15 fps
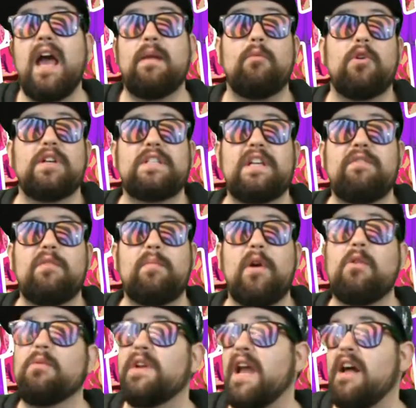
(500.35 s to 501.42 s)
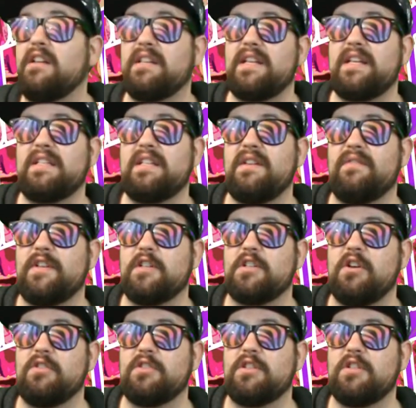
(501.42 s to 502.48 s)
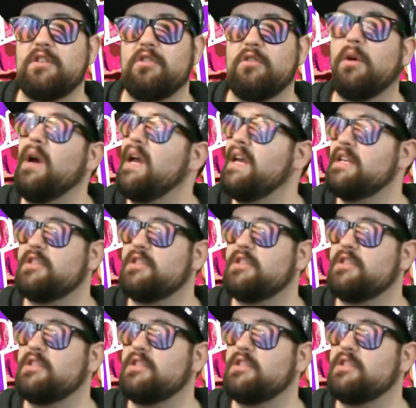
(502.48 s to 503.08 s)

and more stuff about reality TV shows too.